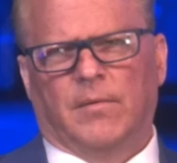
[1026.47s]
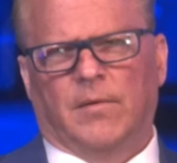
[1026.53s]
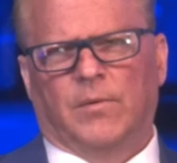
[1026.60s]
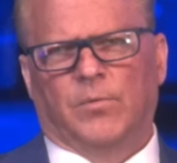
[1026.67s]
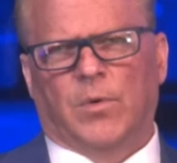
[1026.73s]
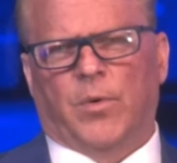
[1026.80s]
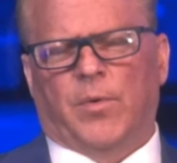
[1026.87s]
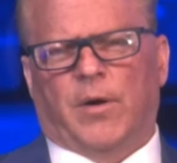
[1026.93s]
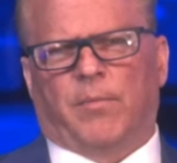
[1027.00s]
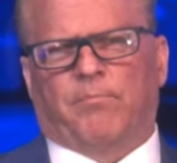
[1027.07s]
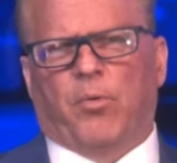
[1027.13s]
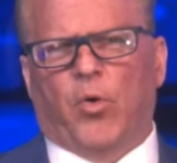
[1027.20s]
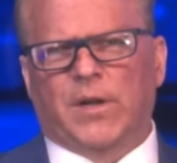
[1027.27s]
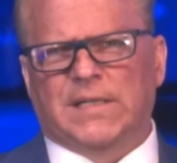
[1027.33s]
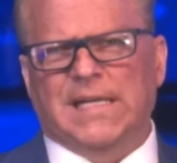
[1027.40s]
where we're
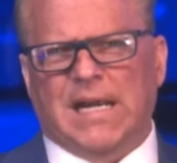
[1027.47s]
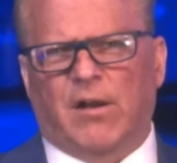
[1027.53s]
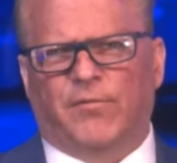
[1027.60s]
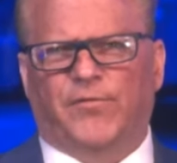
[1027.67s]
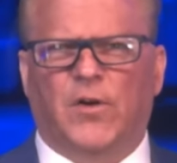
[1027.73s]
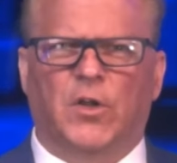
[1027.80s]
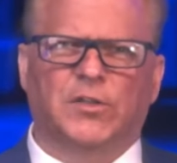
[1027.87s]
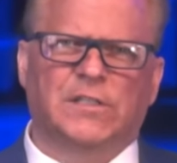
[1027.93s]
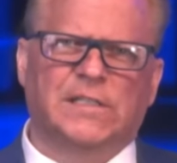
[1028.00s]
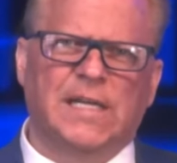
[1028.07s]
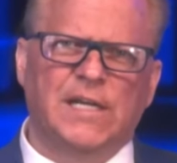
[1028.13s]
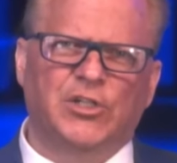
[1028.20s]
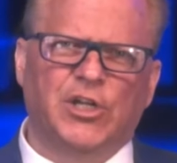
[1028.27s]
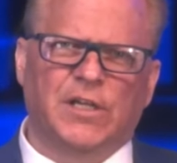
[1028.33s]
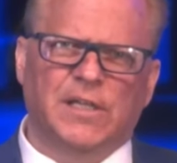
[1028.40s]
pointing out false
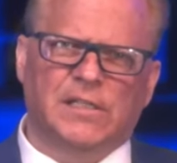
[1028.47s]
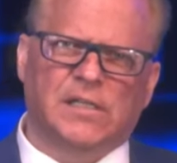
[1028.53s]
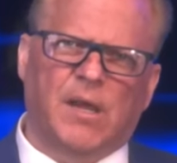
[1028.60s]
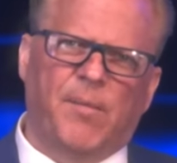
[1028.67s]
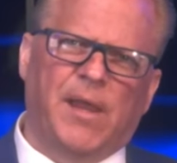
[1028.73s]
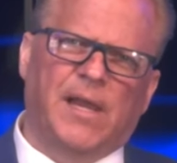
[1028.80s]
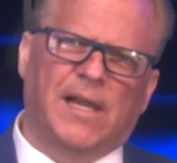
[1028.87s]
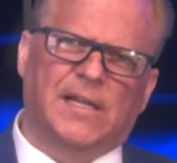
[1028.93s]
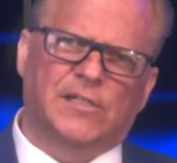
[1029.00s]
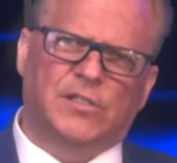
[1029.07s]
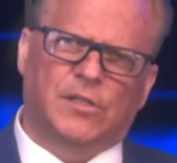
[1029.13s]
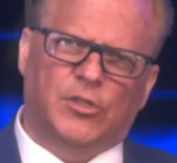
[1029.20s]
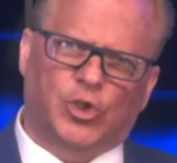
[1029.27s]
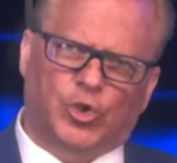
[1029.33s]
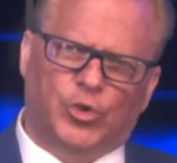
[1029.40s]
teaching that's coming against
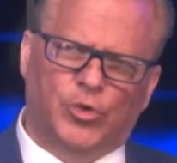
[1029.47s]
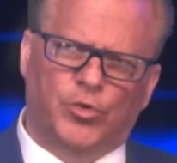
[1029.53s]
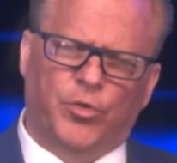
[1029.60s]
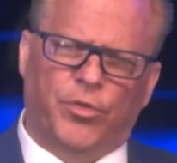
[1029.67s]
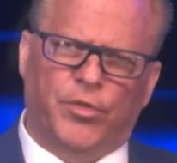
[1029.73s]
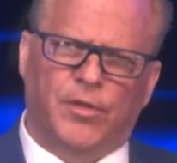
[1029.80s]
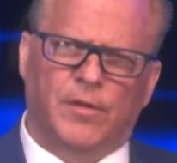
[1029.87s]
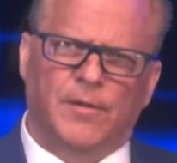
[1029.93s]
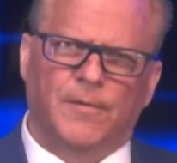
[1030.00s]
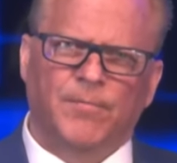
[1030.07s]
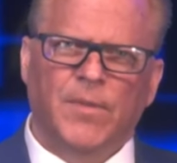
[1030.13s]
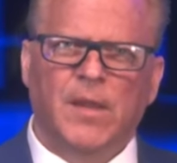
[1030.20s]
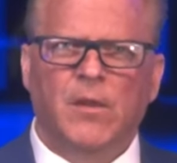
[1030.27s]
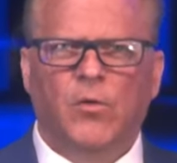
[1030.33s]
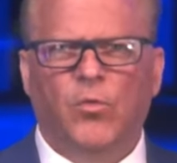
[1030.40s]
truth.
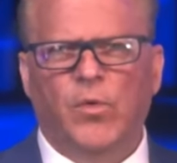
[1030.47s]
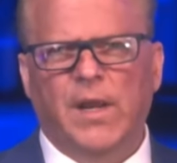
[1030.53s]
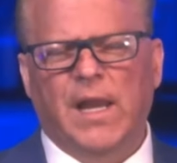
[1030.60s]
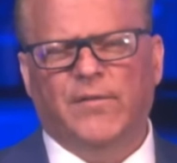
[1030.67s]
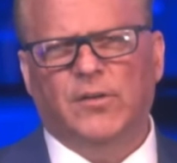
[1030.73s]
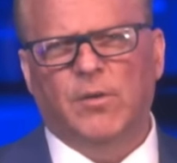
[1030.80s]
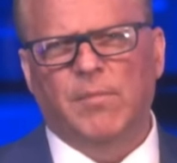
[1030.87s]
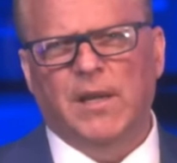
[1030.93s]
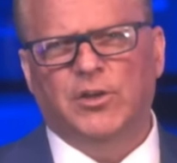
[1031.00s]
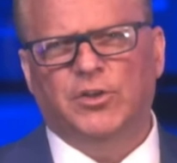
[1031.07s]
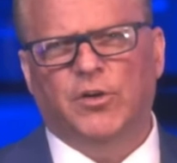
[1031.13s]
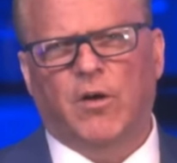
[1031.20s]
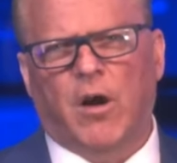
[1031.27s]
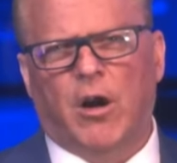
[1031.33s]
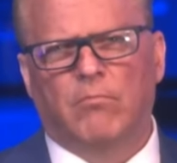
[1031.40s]
We have to make
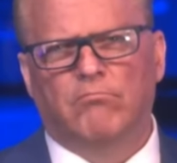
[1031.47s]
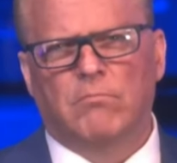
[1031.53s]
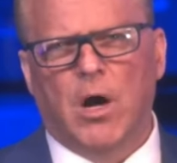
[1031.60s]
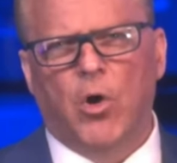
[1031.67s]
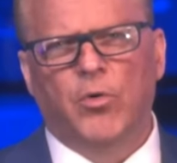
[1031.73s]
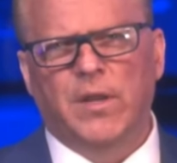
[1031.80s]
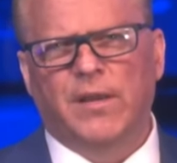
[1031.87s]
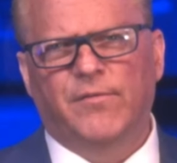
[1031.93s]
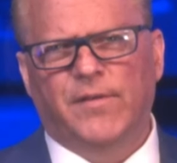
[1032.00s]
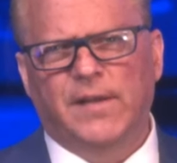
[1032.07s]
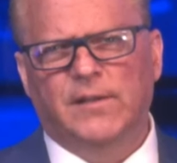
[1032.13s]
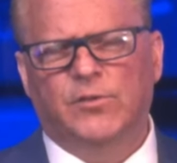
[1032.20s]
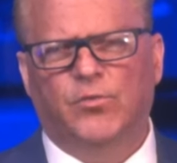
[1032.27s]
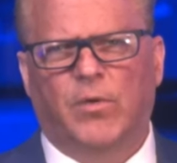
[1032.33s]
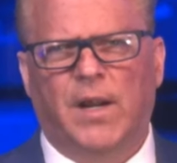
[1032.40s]
sure our motive
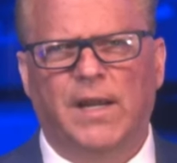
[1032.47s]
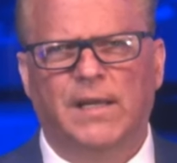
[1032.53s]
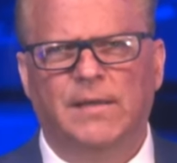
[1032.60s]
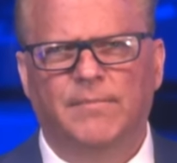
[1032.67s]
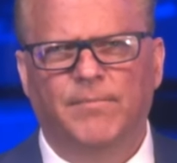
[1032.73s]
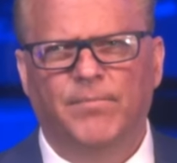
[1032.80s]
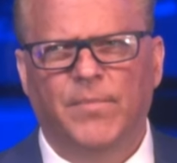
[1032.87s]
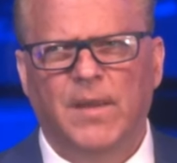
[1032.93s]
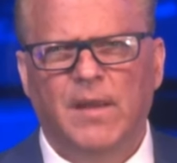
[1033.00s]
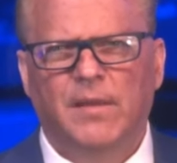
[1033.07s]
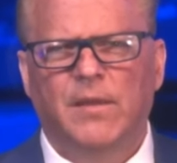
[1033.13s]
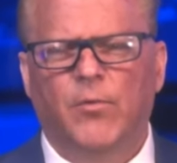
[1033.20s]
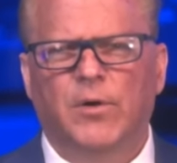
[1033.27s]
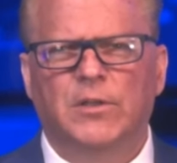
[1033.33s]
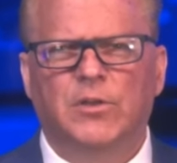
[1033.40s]
is right,
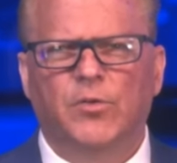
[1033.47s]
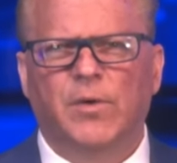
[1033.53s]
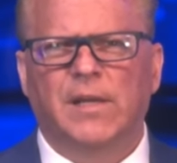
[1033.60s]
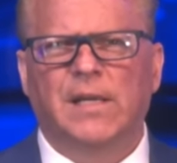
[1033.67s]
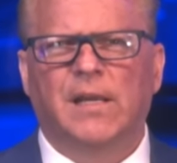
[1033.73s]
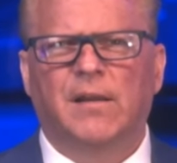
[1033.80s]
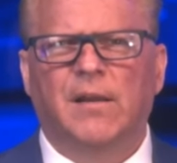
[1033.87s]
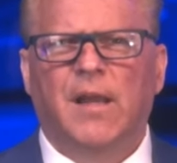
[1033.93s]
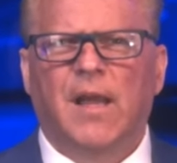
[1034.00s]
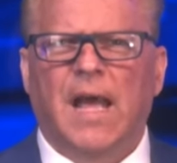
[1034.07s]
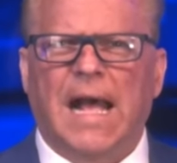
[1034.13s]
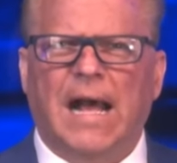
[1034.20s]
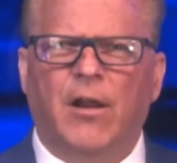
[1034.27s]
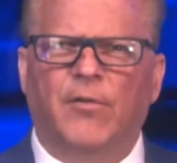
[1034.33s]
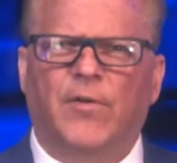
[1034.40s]
that we're doing it
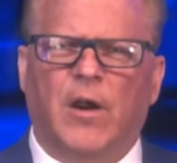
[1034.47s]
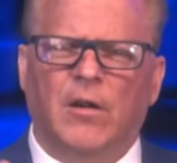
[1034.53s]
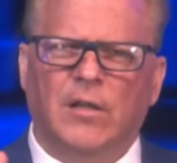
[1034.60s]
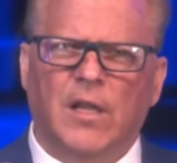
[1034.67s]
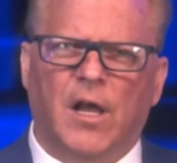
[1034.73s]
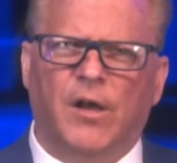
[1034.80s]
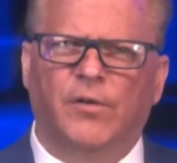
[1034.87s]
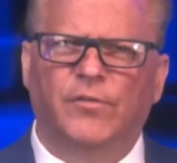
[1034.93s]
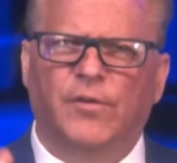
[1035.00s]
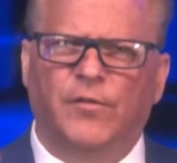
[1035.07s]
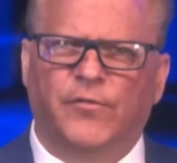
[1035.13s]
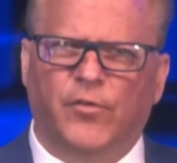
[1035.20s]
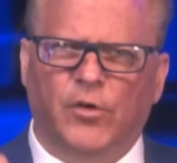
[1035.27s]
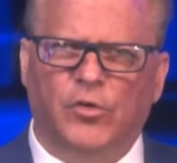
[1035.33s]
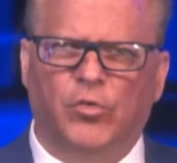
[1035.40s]
out of our love
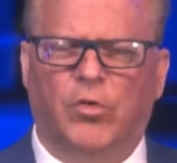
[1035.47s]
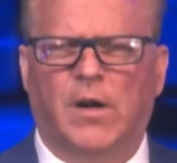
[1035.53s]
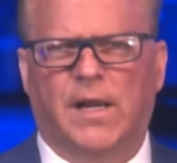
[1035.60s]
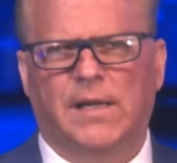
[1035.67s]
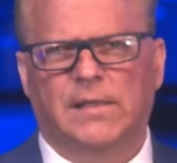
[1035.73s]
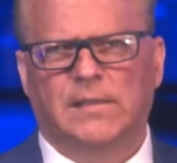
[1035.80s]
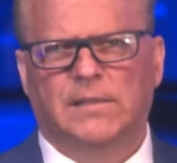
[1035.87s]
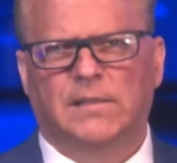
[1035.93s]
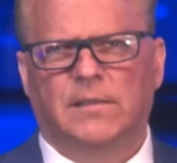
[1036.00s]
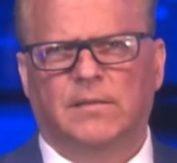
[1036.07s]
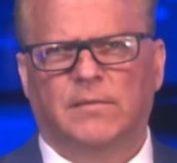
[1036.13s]
for Christ.